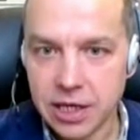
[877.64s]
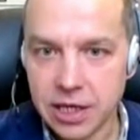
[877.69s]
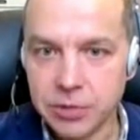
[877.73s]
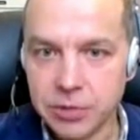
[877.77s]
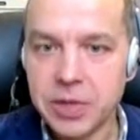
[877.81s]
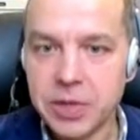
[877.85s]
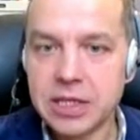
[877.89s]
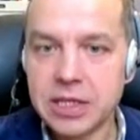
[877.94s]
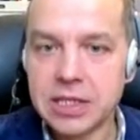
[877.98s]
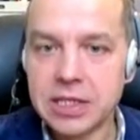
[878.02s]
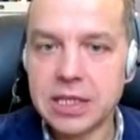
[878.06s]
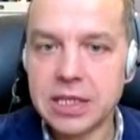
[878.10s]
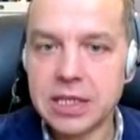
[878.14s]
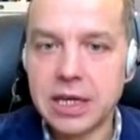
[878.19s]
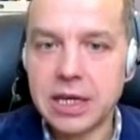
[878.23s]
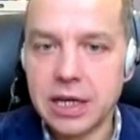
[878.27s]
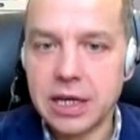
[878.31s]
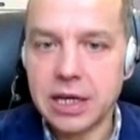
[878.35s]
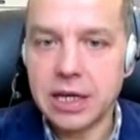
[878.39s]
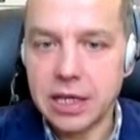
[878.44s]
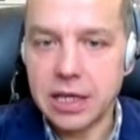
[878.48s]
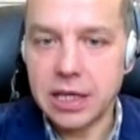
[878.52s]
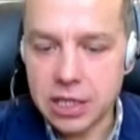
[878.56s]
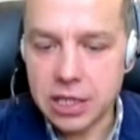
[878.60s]
It means
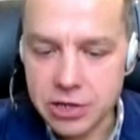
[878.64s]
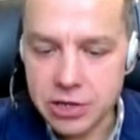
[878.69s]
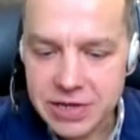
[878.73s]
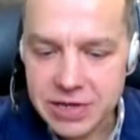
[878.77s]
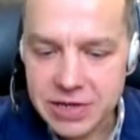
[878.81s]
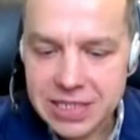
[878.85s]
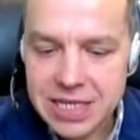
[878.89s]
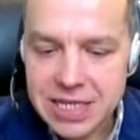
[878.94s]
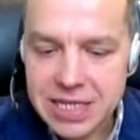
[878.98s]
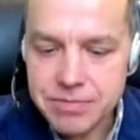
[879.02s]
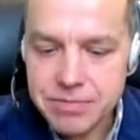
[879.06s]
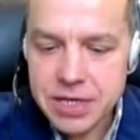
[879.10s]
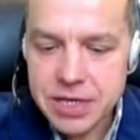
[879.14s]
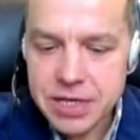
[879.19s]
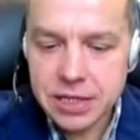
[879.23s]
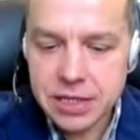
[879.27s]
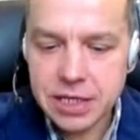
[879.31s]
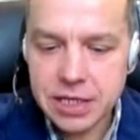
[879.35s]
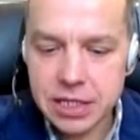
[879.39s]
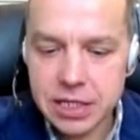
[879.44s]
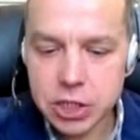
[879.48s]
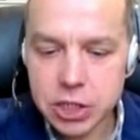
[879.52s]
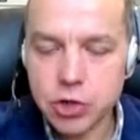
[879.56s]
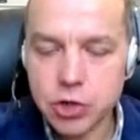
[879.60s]
uh, there is something
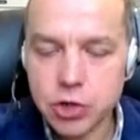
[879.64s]
that is